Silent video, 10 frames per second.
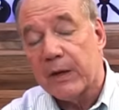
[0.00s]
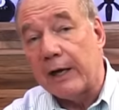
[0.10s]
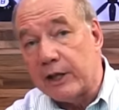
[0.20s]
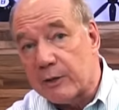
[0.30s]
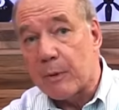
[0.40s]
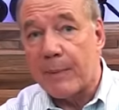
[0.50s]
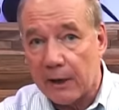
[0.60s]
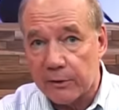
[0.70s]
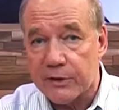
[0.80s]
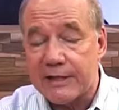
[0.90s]
and then the
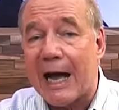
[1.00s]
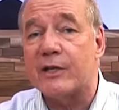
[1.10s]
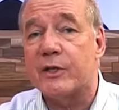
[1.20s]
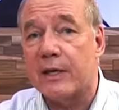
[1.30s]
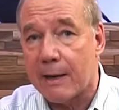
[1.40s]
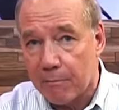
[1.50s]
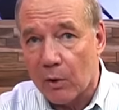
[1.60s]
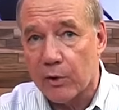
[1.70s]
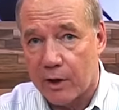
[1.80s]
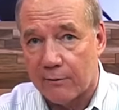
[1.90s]
propellers attached to that
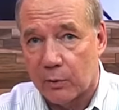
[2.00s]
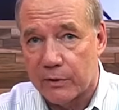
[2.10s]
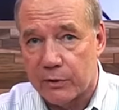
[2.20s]
motor cover with